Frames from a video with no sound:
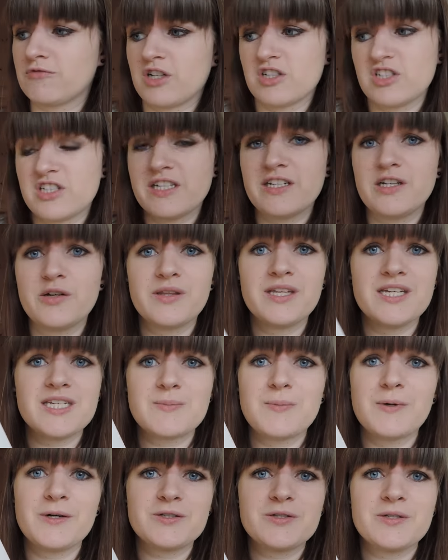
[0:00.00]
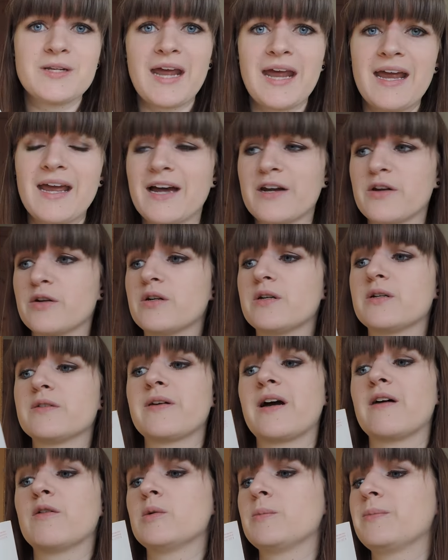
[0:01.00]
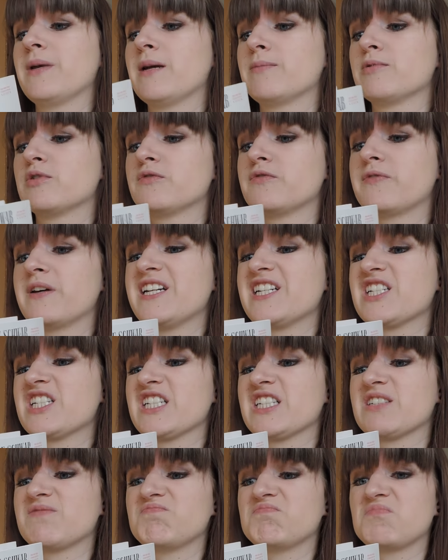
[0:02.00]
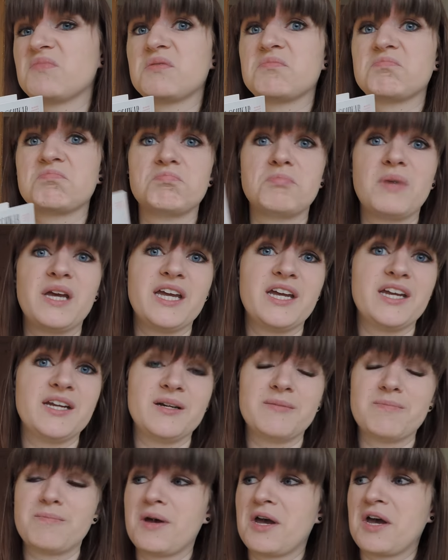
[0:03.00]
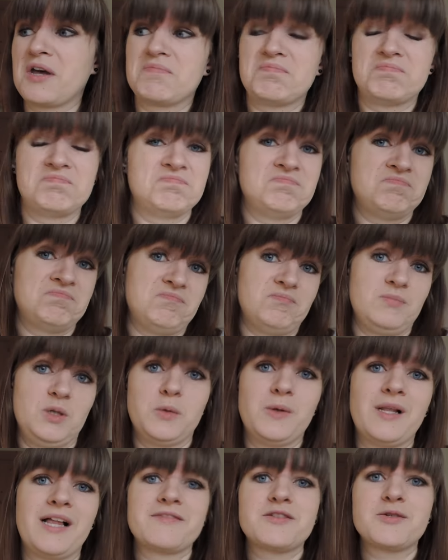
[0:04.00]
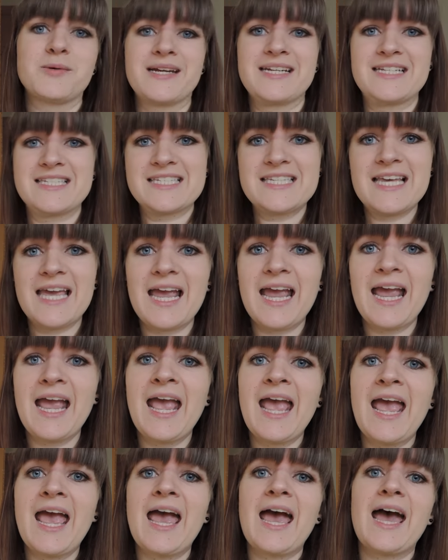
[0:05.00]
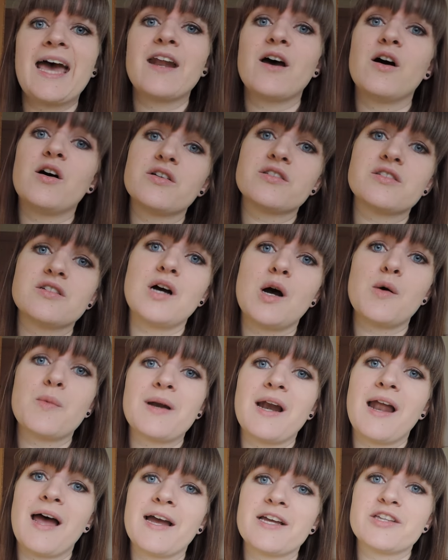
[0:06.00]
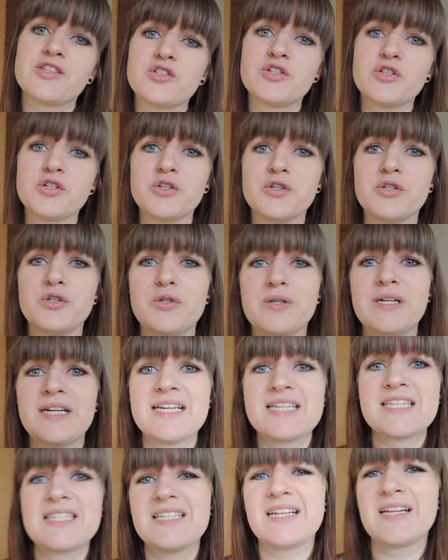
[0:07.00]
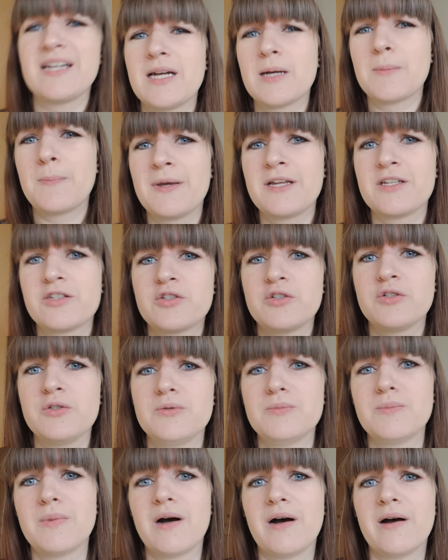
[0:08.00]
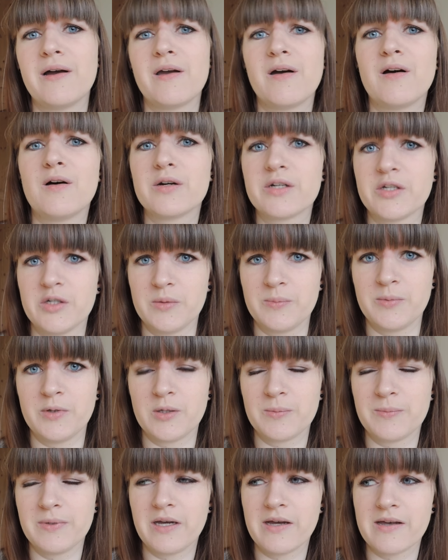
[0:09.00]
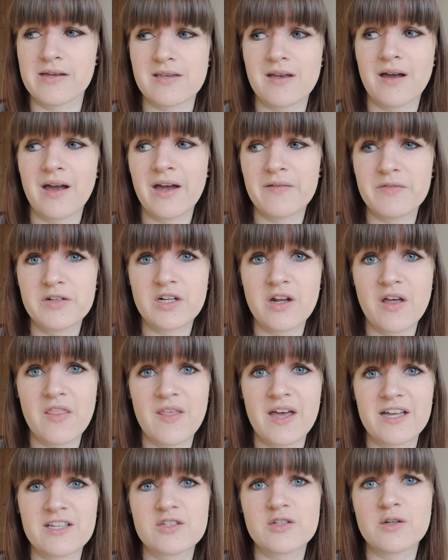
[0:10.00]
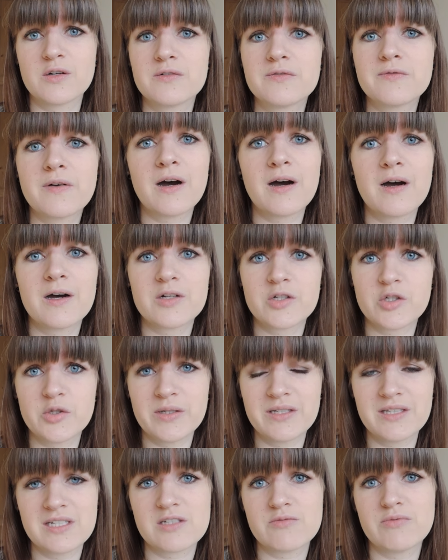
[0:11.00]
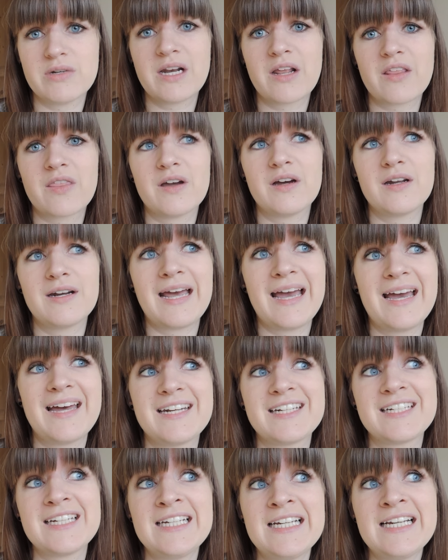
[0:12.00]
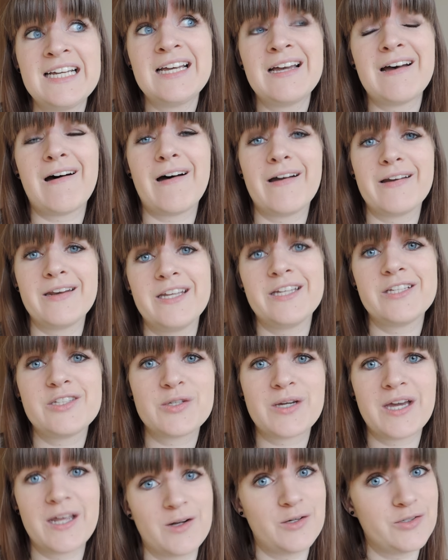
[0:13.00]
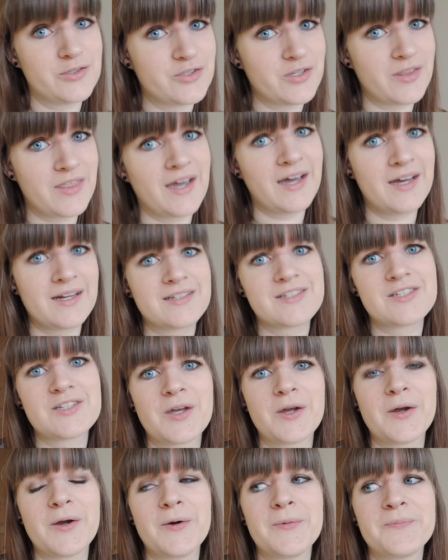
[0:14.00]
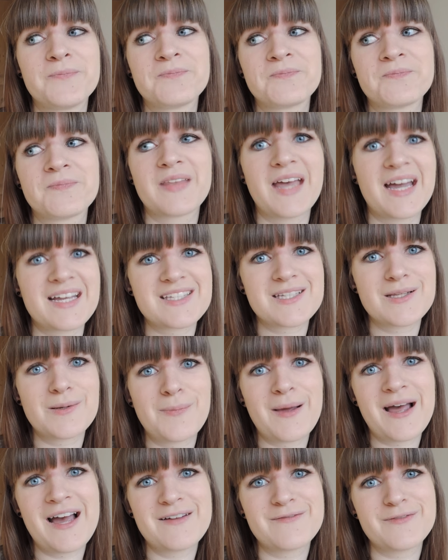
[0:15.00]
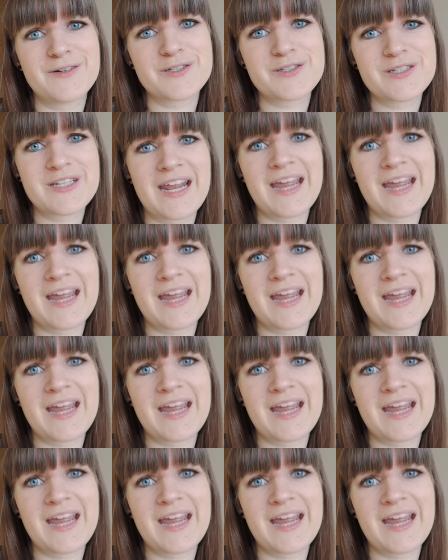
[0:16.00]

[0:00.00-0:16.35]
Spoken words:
continue this book today. I don't know if I will be able to finish it, maybe, but we will have to wait and see. And also I would like to listen a little bit to my audiobook because I haven't done that so far during this readathon and I need to get on to that. So that's the plan for